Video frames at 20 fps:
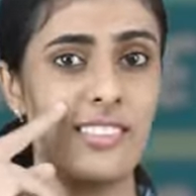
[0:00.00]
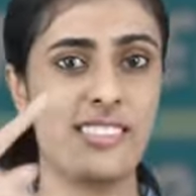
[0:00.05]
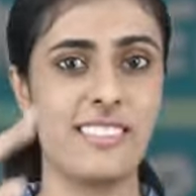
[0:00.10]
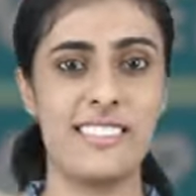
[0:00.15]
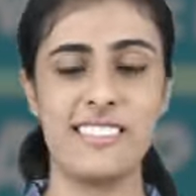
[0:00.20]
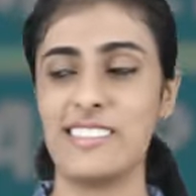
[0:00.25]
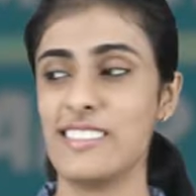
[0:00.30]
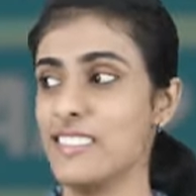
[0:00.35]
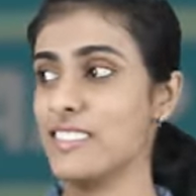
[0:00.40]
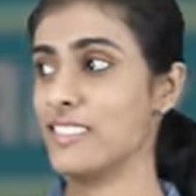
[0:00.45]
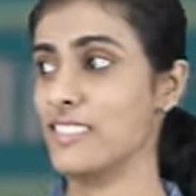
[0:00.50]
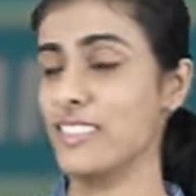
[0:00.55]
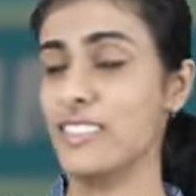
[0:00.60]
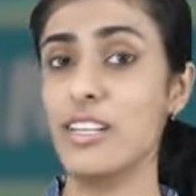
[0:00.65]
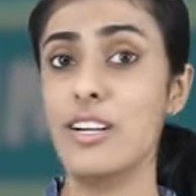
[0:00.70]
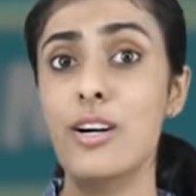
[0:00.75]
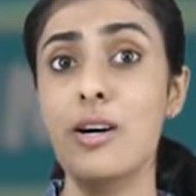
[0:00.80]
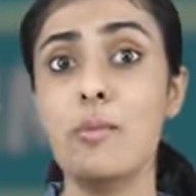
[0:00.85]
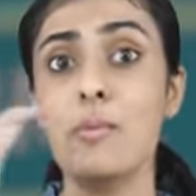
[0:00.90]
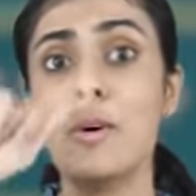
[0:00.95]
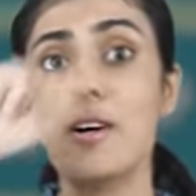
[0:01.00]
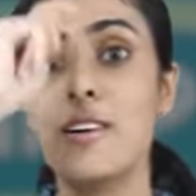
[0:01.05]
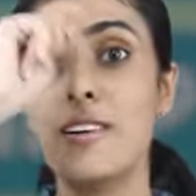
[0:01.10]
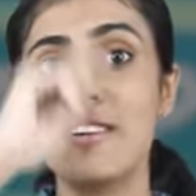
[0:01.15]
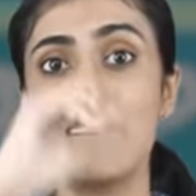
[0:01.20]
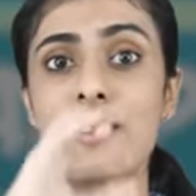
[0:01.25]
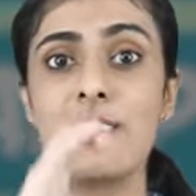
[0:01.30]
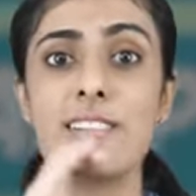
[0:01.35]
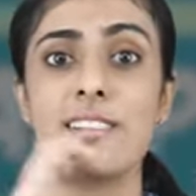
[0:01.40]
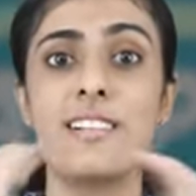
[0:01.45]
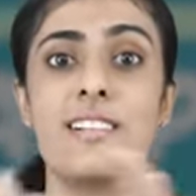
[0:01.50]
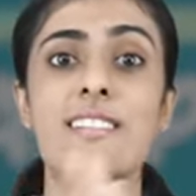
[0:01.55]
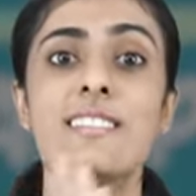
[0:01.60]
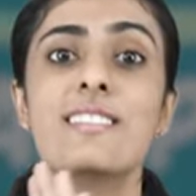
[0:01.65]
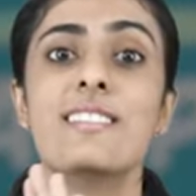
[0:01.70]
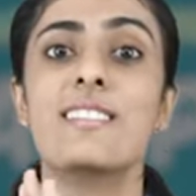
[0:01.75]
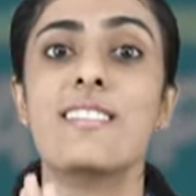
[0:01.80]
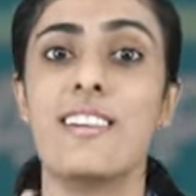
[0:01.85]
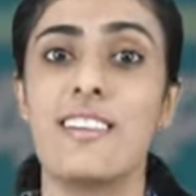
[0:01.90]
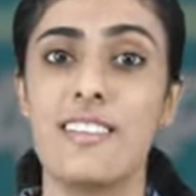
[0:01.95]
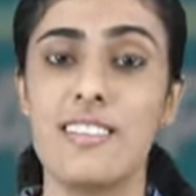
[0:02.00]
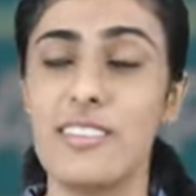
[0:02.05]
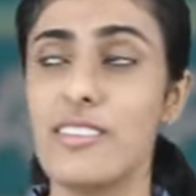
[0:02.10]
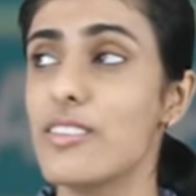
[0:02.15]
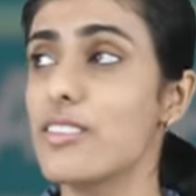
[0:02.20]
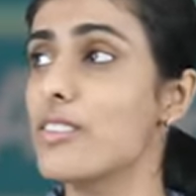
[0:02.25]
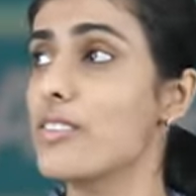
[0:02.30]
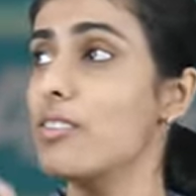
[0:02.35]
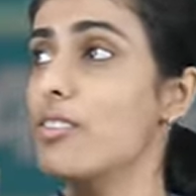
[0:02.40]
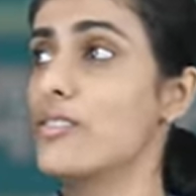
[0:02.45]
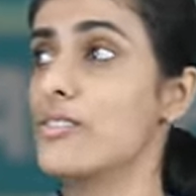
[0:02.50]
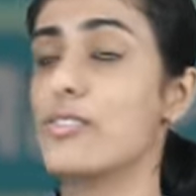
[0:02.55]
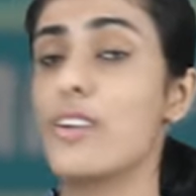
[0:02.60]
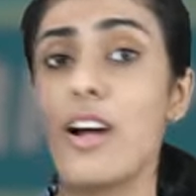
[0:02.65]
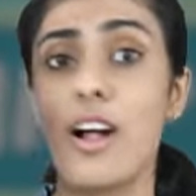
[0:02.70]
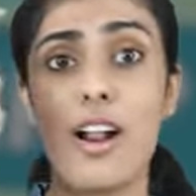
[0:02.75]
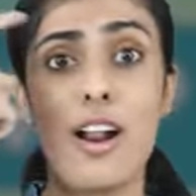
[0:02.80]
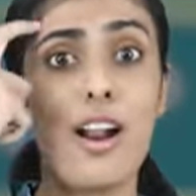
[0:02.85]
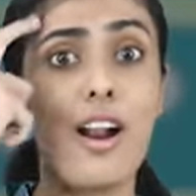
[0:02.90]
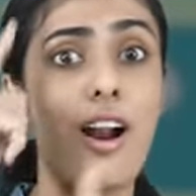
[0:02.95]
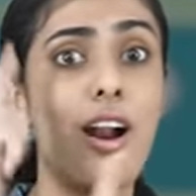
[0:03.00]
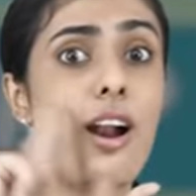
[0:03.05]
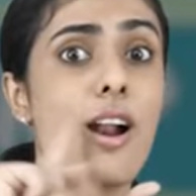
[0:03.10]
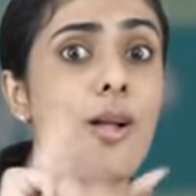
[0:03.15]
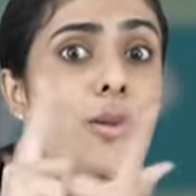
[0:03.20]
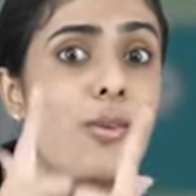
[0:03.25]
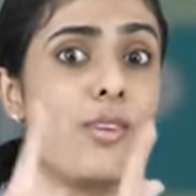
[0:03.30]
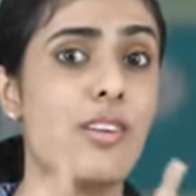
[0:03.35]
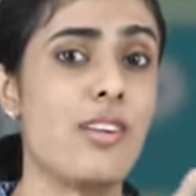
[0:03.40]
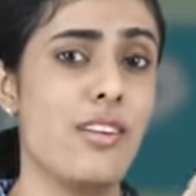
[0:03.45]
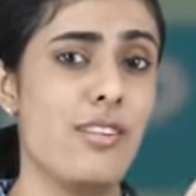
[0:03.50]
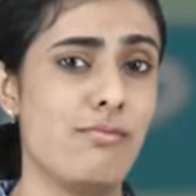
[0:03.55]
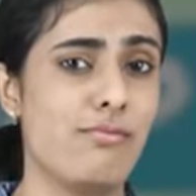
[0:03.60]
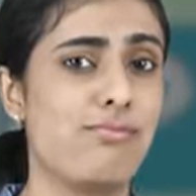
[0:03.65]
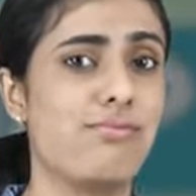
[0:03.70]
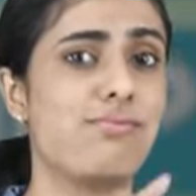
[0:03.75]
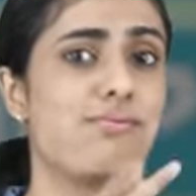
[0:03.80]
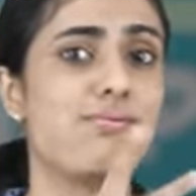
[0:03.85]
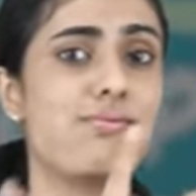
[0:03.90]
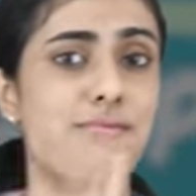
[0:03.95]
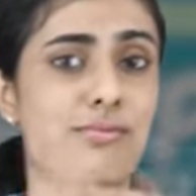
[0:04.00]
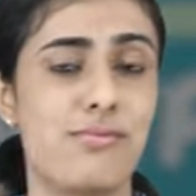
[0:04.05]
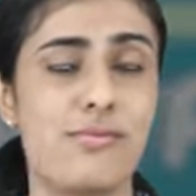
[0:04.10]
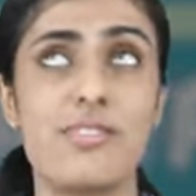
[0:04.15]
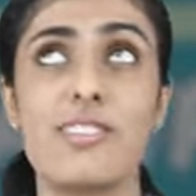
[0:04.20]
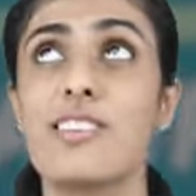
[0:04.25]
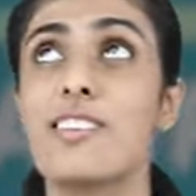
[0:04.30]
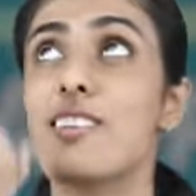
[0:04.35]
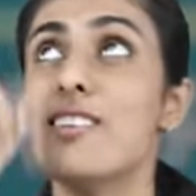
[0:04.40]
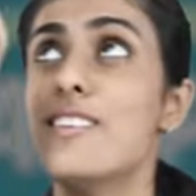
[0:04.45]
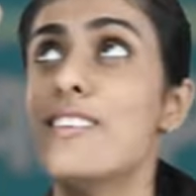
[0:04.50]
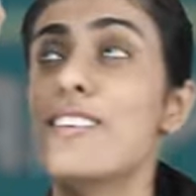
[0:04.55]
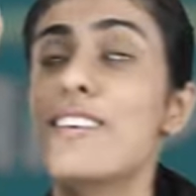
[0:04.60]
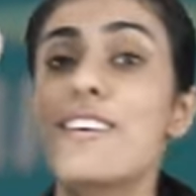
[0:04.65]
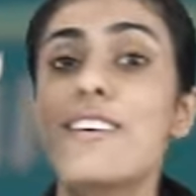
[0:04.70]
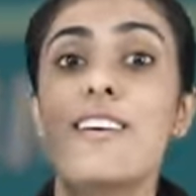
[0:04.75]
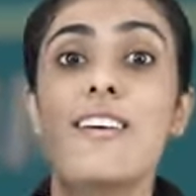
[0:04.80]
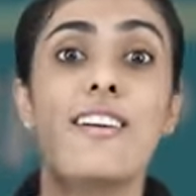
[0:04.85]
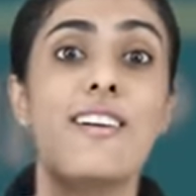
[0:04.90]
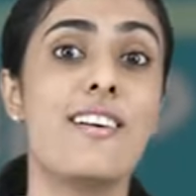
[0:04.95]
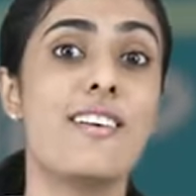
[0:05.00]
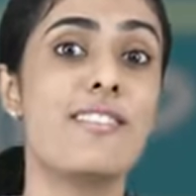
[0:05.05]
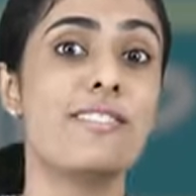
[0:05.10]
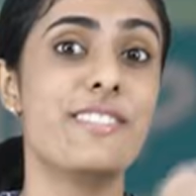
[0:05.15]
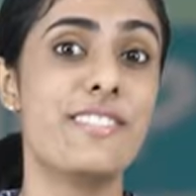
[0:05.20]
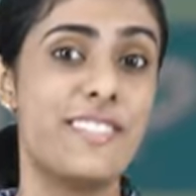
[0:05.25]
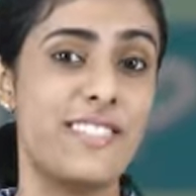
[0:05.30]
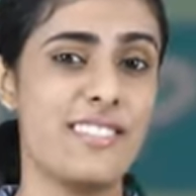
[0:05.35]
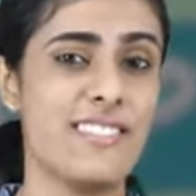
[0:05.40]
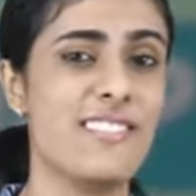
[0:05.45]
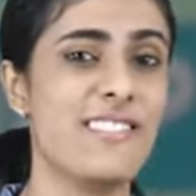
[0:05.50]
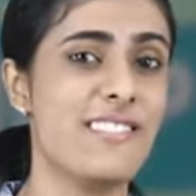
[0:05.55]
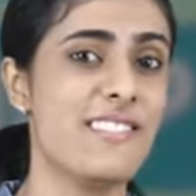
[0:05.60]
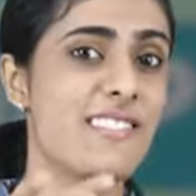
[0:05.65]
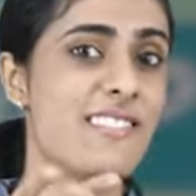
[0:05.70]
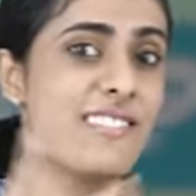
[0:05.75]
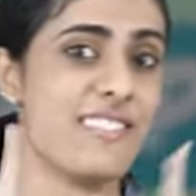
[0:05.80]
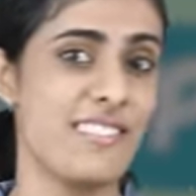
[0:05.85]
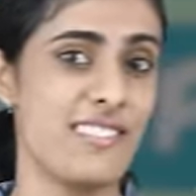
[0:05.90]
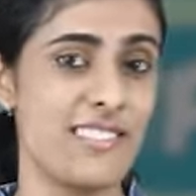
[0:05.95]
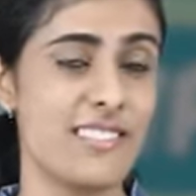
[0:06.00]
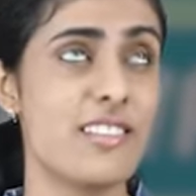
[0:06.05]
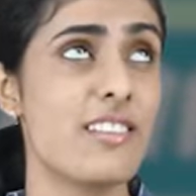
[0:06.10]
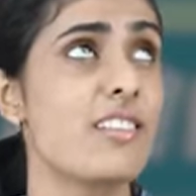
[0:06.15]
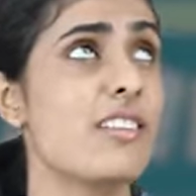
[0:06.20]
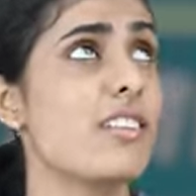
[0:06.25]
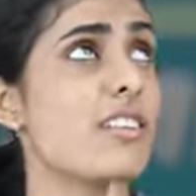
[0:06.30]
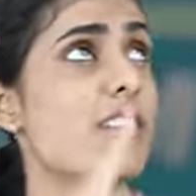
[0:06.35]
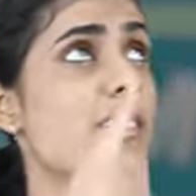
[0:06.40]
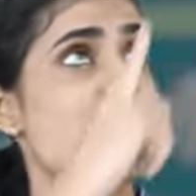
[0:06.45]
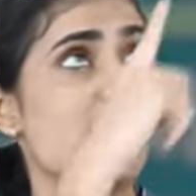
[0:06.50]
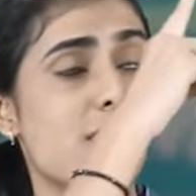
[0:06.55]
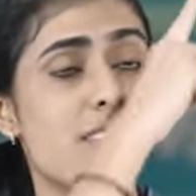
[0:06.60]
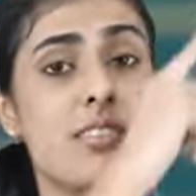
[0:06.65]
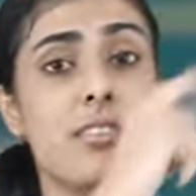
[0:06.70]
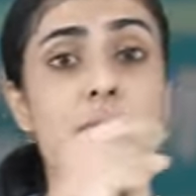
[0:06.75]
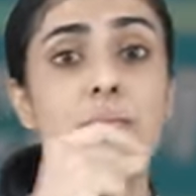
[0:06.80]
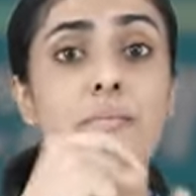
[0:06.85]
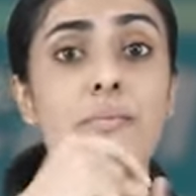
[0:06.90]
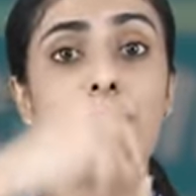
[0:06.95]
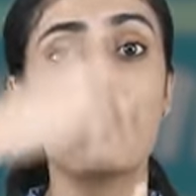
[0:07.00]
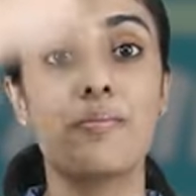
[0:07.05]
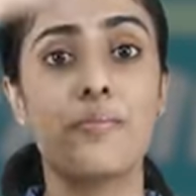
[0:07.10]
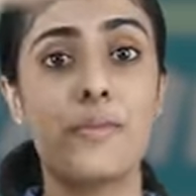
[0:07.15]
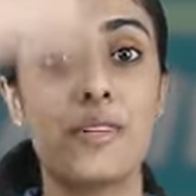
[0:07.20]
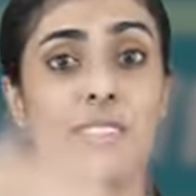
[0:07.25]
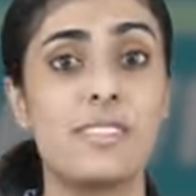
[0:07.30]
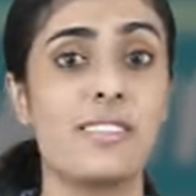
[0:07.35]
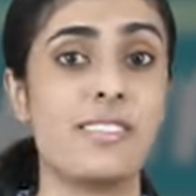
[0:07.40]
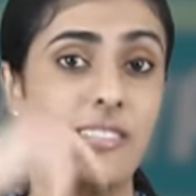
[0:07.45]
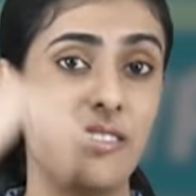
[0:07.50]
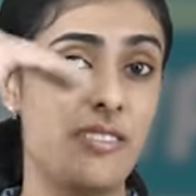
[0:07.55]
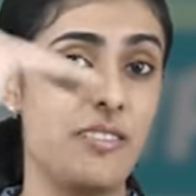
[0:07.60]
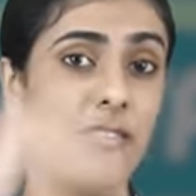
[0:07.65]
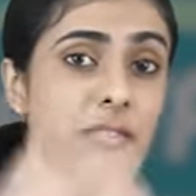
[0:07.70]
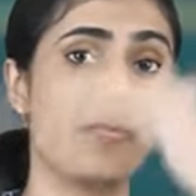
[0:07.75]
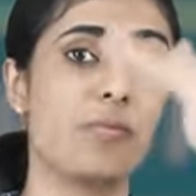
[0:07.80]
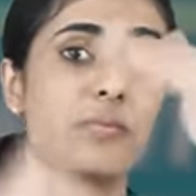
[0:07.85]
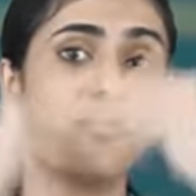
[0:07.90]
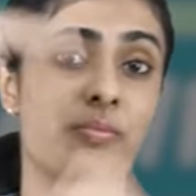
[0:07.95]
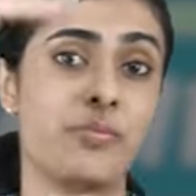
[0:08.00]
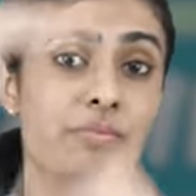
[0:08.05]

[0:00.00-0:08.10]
Communication skills, logical thinking, activities, personality development, leadership training,